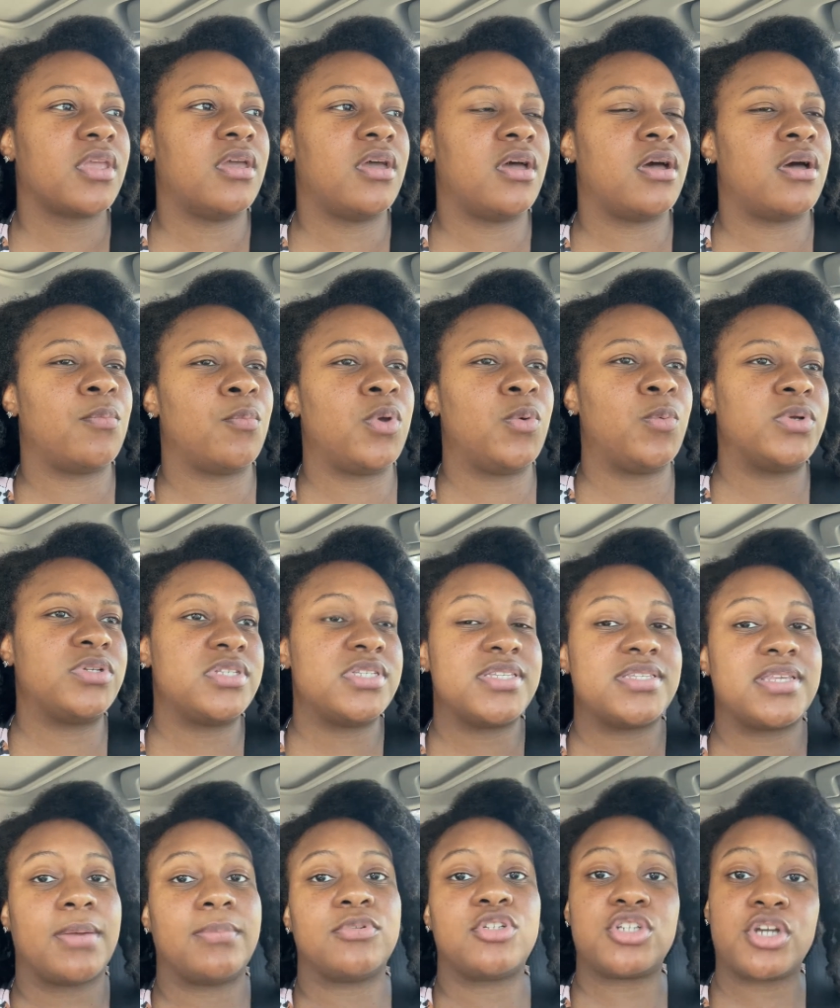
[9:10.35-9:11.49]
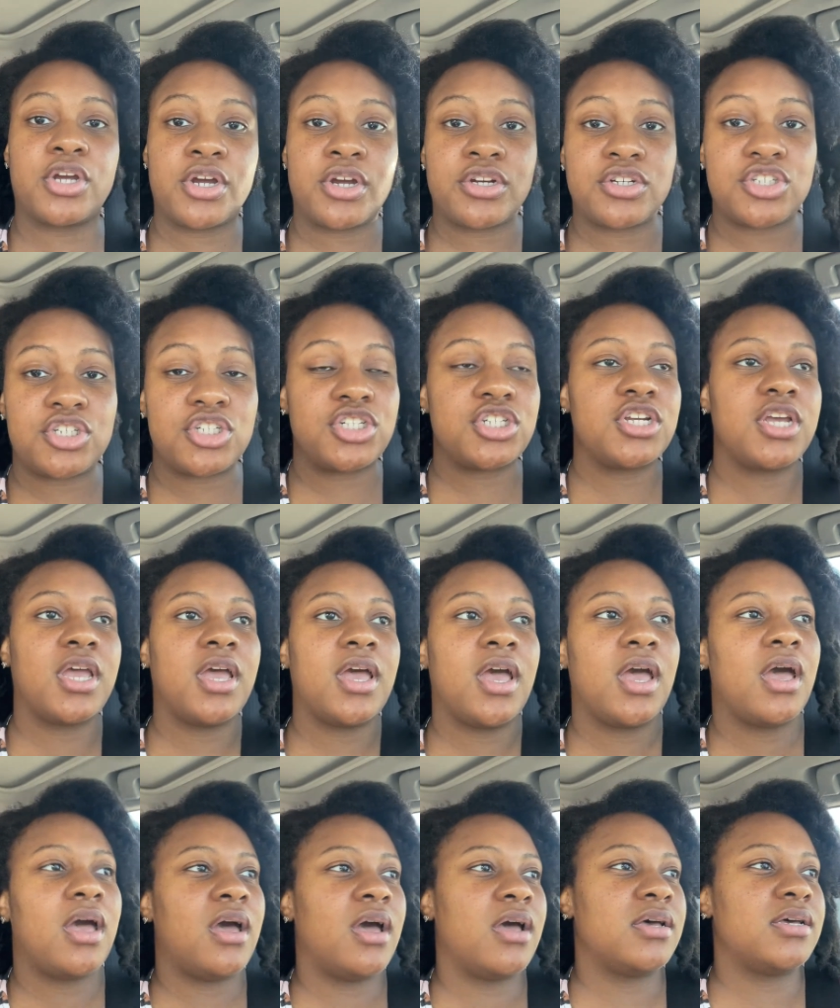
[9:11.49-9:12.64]
Um, we went to the same church,
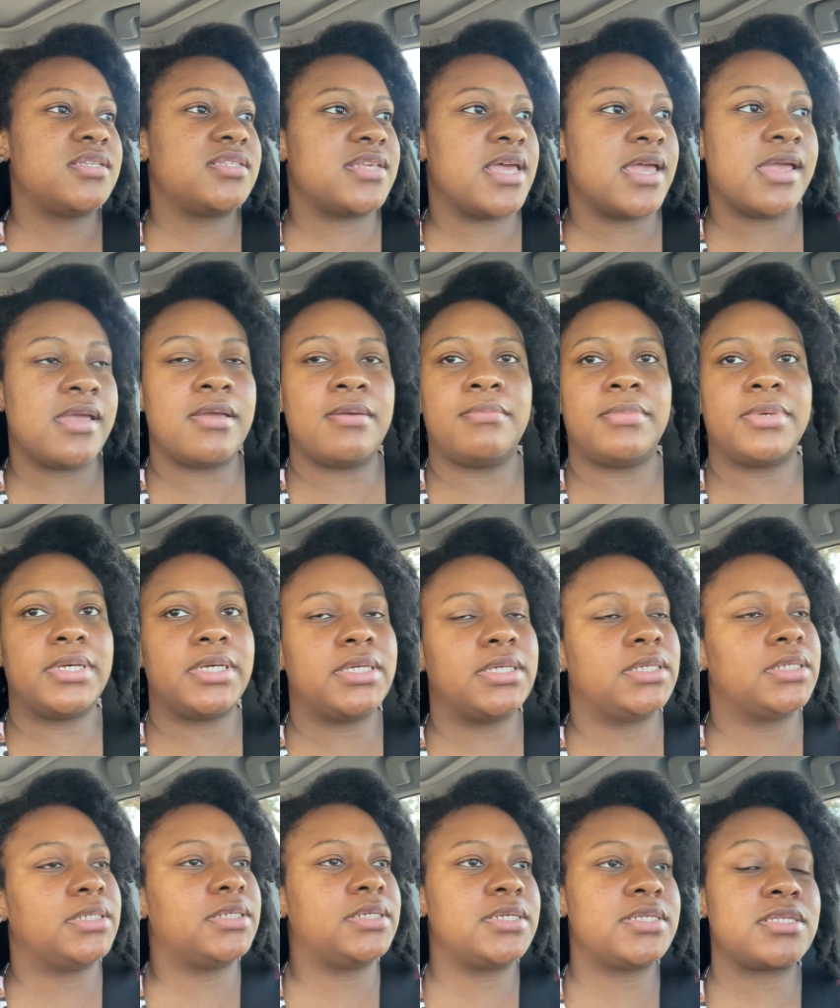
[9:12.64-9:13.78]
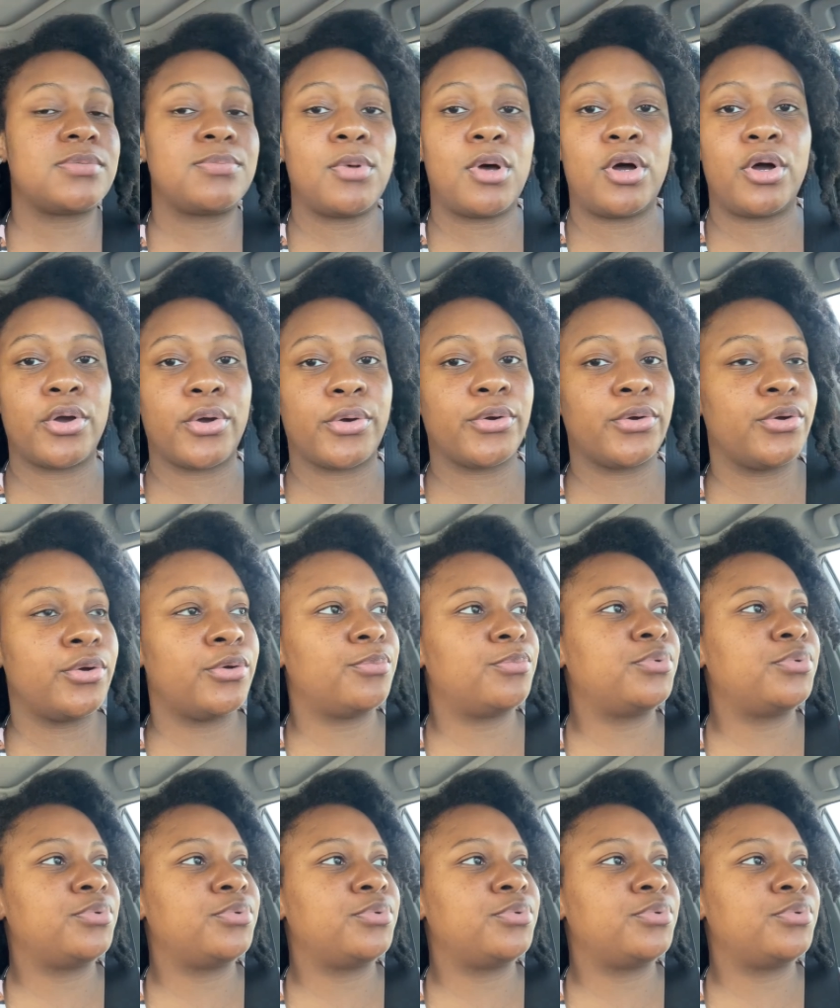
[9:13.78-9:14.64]
same small group,